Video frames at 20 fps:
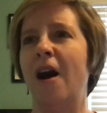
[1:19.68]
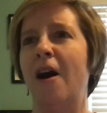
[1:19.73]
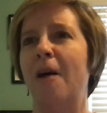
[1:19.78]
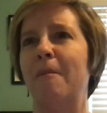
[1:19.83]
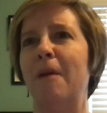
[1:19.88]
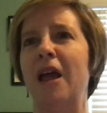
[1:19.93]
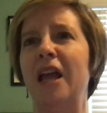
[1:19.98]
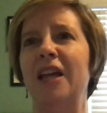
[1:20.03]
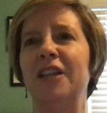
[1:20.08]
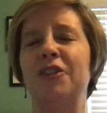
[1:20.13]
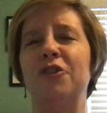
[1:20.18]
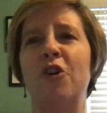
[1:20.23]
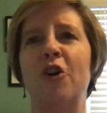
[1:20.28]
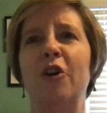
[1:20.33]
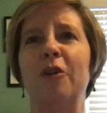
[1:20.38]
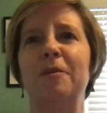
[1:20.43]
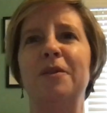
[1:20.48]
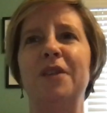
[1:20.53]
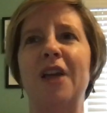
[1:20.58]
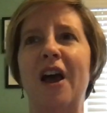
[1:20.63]
In
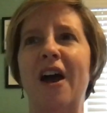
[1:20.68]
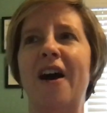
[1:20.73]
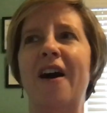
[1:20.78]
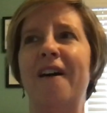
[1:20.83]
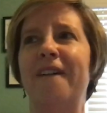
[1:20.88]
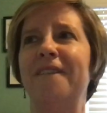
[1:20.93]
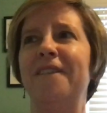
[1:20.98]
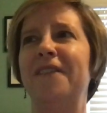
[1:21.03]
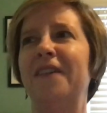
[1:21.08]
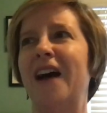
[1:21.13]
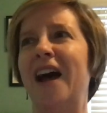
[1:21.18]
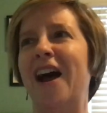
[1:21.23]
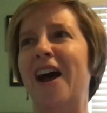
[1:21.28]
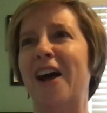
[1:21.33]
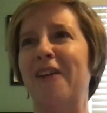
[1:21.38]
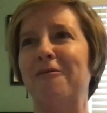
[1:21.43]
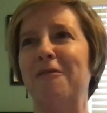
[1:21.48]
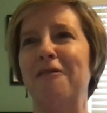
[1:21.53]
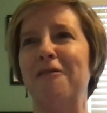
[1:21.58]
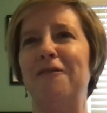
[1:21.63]
terms of
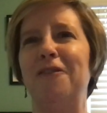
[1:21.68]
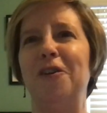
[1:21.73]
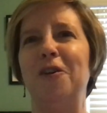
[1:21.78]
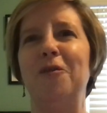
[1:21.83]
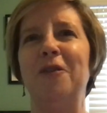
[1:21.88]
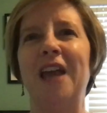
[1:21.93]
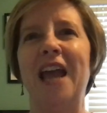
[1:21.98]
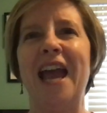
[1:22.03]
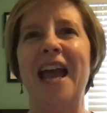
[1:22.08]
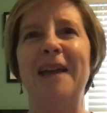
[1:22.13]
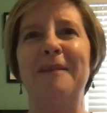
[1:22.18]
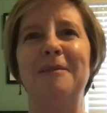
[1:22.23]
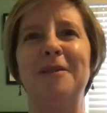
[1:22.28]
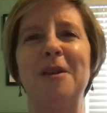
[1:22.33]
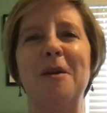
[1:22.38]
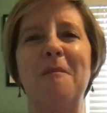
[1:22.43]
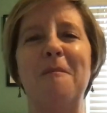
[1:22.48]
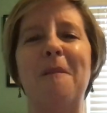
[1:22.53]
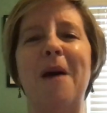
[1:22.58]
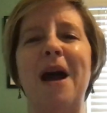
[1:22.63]
review games,
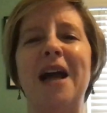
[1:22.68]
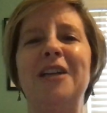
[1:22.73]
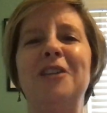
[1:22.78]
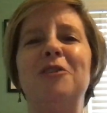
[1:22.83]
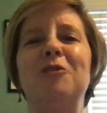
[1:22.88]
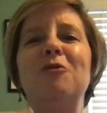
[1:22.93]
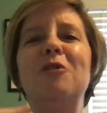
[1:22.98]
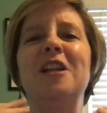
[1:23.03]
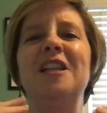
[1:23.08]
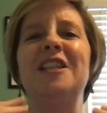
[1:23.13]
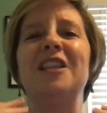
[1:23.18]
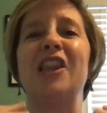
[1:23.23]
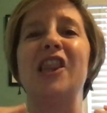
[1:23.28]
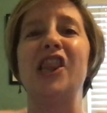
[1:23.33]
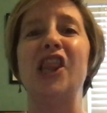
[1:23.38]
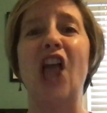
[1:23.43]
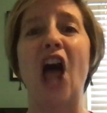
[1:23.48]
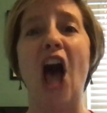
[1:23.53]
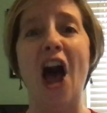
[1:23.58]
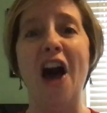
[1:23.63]
my students
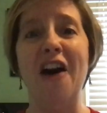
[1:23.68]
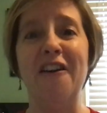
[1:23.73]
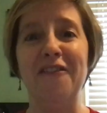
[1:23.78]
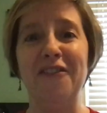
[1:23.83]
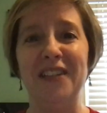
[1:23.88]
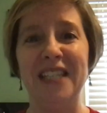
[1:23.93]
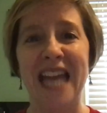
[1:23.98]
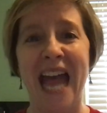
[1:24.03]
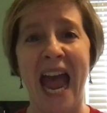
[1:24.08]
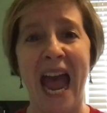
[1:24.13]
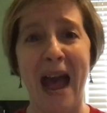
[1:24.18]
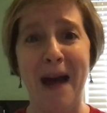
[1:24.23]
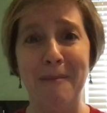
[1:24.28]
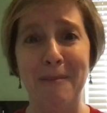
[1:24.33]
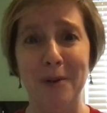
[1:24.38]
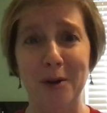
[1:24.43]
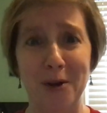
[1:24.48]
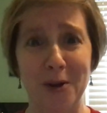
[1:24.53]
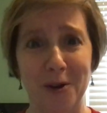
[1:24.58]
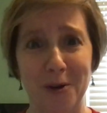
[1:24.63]
love
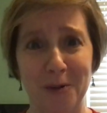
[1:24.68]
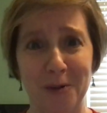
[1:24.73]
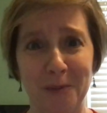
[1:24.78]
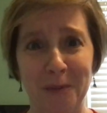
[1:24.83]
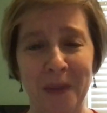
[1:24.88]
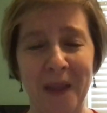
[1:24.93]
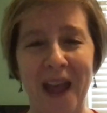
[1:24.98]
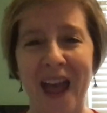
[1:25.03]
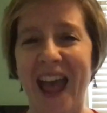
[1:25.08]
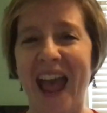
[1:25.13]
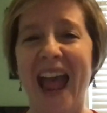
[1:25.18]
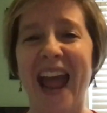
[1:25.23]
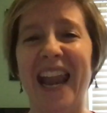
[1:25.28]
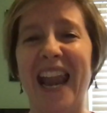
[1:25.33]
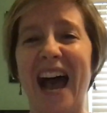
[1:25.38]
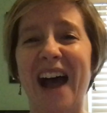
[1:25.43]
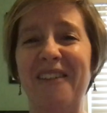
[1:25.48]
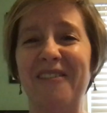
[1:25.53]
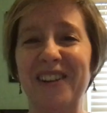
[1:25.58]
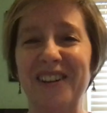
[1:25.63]
Taboo. And
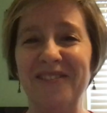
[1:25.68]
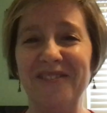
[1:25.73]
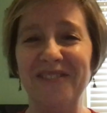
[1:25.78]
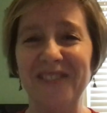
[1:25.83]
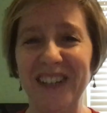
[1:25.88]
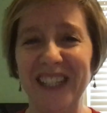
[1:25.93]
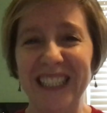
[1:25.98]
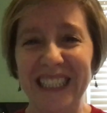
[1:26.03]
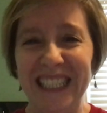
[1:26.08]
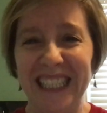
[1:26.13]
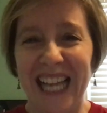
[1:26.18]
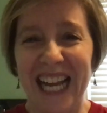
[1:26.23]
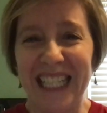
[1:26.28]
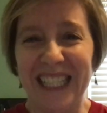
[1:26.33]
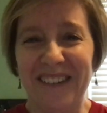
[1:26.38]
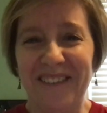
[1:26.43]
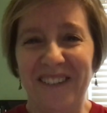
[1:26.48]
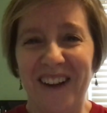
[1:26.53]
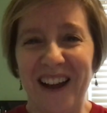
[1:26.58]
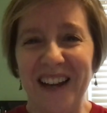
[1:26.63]
I would really like
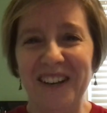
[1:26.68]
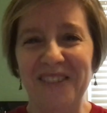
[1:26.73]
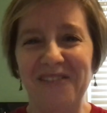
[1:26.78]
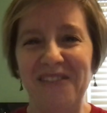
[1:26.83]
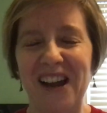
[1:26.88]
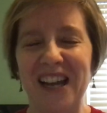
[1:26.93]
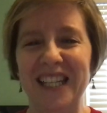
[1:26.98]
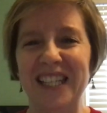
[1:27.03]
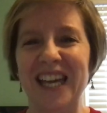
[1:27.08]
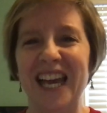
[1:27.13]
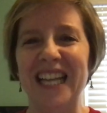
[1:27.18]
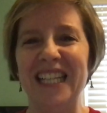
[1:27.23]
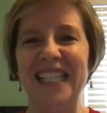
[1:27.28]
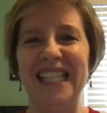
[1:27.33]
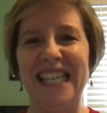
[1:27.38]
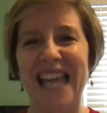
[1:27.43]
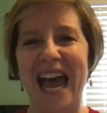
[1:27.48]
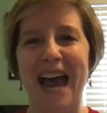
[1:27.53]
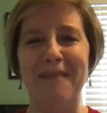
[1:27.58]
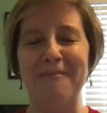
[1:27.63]
to find a way to
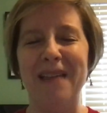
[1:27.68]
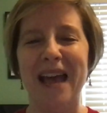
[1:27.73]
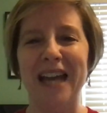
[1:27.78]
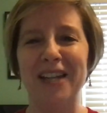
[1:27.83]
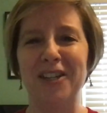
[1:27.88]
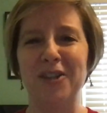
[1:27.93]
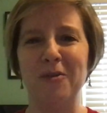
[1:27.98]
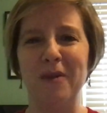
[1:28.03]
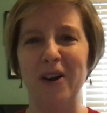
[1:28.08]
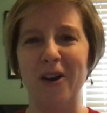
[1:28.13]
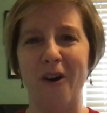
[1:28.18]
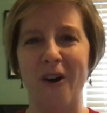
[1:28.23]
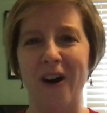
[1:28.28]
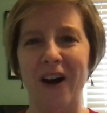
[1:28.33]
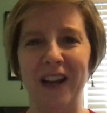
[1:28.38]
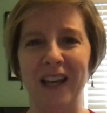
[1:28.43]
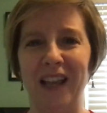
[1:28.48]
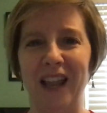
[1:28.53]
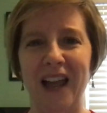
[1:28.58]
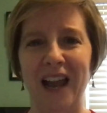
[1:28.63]
adapt that to an
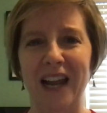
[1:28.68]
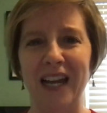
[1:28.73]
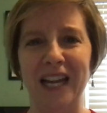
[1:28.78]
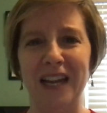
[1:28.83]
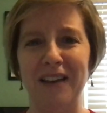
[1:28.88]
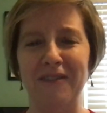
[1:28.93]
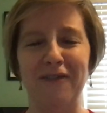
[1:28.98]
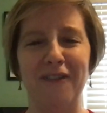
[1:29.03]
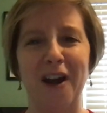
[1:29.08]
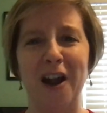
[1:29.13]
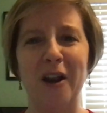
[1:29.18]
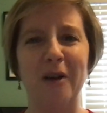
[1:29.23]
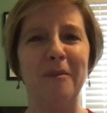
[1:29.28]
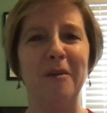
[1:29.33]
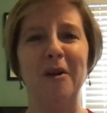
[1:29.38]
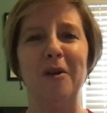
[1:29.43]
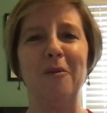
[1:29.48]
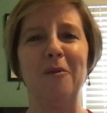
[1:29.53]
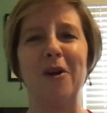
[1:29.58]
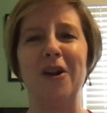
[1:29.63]
online
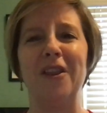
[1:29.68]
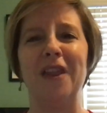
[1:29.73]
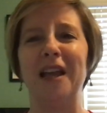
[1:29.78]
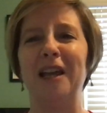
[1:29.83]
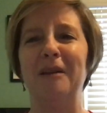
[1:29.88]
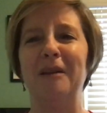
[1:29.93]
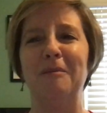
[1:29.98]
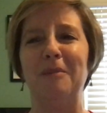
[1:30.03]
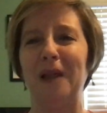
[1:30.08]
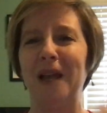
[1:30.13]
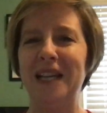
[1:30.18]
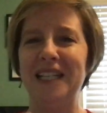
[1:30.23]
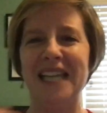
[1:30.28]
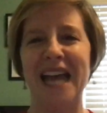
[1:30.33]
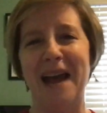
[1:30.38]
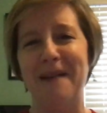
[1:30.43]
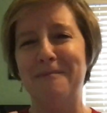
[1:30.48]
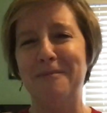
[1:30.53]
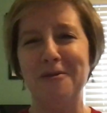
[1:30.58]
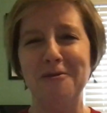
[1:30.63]
environment where they could play
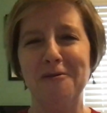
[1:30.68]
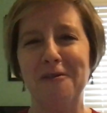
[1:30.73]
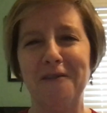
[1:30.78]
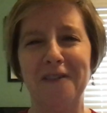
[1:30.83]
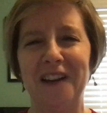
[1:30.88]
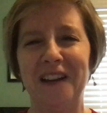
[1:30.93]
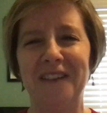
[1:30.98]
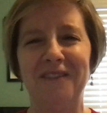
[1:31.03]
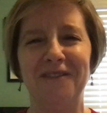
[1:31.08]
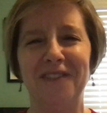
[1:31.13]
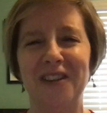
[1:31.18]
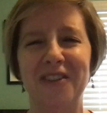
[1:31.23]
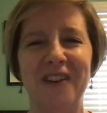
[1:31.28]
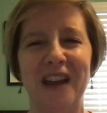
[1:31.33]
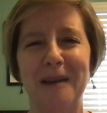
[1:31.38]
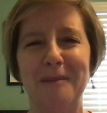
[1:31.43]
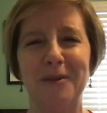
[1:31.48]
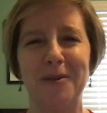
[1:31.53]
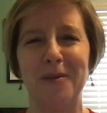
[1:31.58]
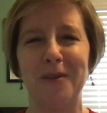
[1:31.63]
Taboo review
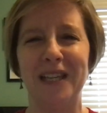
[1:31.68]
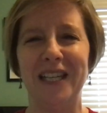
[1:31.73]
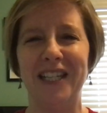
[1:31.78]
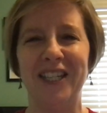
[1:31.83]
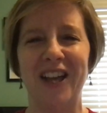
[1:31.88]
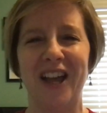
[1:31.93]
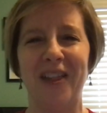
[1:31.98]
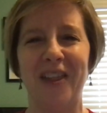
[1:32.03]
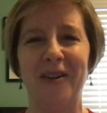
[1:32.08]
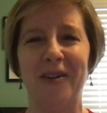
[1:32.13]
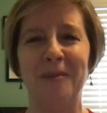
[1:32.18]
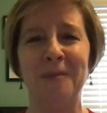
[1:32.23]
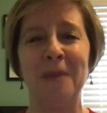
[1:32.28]
games with each other,